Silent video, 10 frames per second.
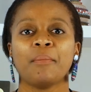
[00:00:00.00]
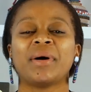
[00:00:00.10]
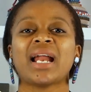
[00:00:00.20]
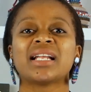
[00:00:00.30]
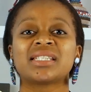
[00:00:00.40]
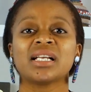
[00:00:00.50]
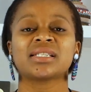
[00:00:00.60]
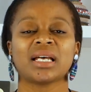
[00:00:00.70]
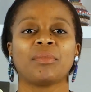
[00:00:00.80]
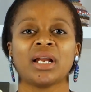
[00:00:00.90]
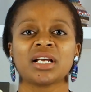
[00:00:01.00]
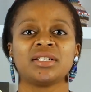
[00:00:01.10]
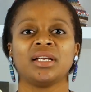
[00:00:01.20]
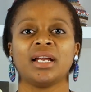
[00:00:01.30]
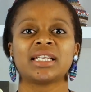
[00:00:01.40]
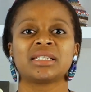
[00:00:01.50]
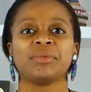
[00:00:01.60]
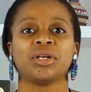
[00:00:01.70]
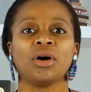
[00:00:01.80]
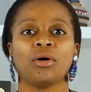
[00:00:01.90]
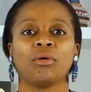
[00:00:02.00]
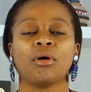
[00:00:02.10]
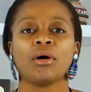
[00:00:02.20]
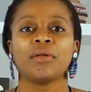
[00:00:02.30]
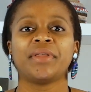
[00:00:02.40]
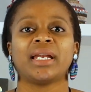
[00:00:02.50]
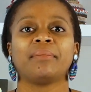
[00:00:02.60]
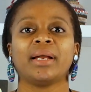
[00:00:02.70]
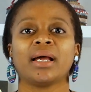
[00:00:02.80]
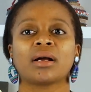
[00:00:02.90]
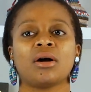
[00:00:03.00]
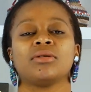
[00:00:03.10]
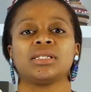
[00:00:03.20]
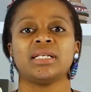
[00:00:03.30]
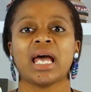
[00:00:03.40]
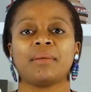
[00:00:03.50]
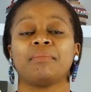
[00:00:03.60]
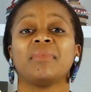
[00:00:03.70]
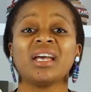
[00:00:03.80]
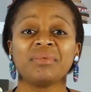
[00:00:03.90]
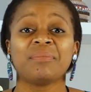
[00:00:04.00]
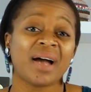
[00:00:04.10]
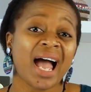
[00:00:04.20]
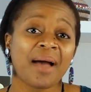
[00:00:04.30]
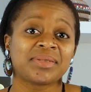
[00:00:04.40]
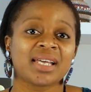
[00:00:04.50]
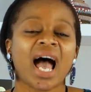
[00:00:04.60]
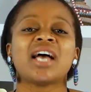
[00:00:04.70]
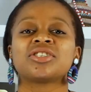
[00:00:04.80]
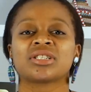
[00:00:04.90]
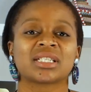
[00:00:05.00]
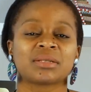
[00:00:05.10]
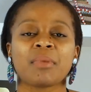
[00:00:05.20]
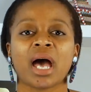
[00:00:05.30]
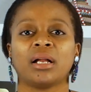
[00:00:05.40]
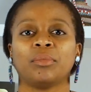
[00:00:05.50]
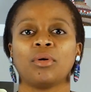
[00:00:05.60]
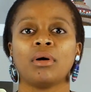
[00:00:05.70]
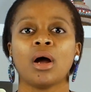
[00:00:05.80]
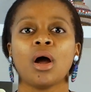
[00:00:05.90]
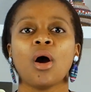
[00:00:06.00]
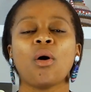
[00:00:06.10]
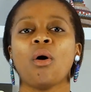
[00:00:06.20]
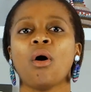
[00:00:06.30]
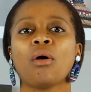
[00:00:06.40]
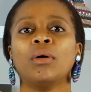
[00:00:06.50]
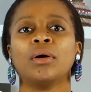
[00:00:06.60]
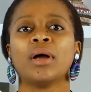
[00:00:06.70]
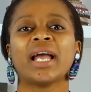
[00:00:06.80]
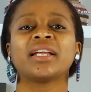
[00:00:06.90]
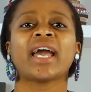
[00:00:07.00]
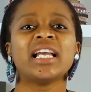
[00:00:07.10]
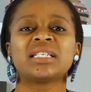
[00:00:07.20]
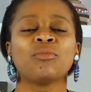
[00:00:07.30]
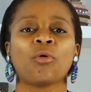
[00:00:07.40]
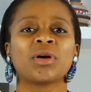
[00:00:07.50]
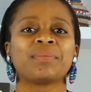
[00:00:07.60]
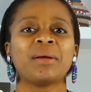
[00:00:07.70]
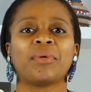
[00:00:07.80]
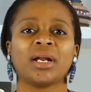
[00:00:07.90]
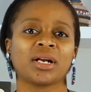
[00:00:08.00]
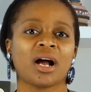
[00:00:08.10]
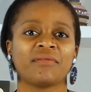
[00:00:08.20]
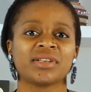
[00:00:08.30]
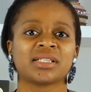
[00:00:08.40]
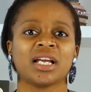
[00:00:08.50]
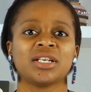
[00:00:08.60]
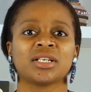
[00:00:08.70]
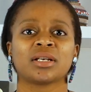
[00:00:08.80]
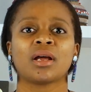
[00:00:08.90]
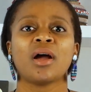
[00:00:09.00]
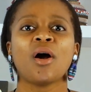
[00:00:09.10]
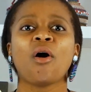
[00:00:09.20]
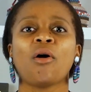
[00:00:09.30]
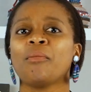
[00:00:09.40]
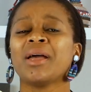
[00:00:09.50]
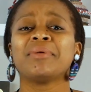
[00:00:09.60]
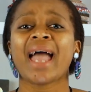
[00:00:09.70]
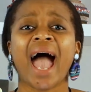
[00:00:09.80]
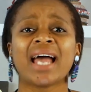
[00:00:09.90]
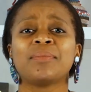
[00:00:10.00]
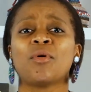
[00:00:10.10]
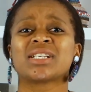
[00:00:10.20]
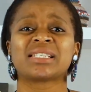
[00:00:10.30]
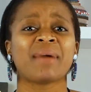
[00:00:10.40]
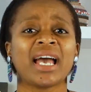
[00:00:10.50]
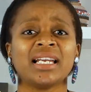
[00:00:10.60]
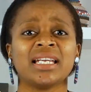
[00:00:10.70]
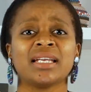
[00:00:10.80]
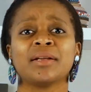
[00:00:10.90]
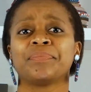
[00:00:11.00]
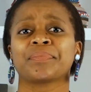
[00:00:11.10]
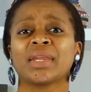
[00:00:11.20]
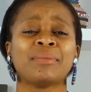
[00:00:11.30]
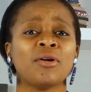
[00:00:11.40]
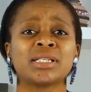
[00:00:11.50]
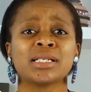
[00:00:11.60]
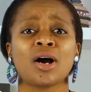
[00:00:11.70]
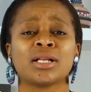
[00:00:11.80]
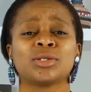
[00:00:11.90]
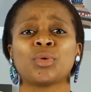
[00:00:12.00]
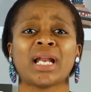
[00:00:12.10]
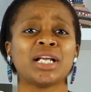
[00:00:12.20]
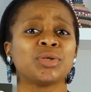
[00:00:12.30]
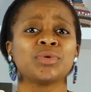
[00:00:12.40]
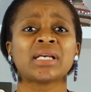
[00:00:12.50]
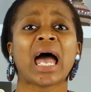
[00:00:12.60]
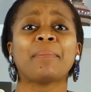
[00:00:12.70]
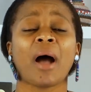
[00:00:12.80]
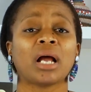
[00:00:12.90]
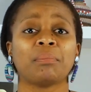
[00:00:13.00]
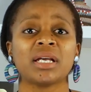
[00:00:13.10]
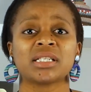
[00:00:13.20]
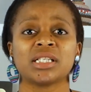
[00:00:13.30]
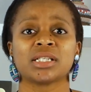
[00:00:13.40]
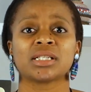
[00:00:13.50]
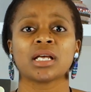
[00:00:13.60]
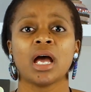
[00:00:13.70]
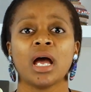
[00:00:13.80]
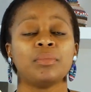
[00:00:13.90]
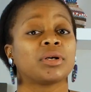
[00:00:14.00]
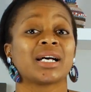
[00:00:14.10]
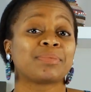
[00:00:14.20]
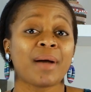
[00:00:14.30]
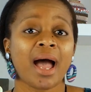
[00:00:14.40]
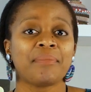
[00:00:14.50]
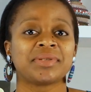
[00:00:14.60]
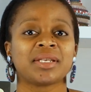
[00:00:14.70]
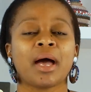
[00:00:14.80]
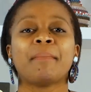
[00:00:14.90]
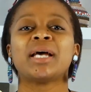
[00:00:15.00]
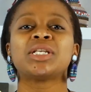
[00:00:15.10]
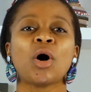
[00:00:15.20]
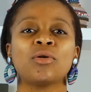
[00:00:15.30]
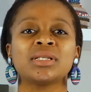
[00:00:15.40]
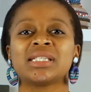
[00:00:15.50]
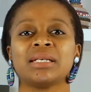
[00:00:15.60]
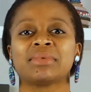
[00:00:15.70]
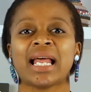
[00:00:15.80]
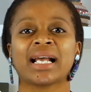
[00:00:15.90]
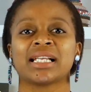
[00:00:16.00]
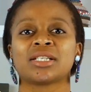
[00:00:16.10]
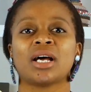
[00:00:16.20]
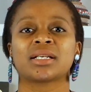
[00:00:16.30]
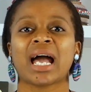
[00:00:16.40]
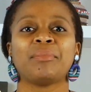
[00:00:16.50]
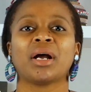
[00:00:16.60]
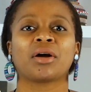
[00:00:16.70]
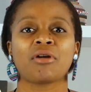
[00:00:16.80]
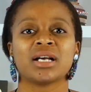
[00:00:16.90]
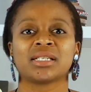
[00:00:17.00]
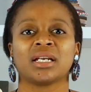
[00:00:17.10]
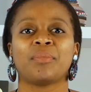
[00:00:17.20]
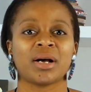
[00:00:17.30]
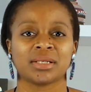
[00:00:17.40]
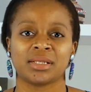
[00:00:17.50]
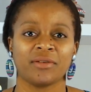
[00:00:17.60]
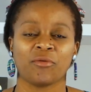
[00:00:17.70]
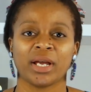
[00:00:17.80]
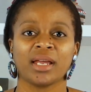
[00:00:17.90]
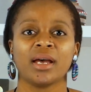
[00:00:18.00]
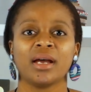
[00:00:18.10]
But until someone actually lets me know, then I'm like, oh snap, maybe perhaps I should smile more, or engage more with people in conversation, or maybe add more smiley emoticons when I do type out messages, because perhaps my tone seems like it's not coming across in a positive way.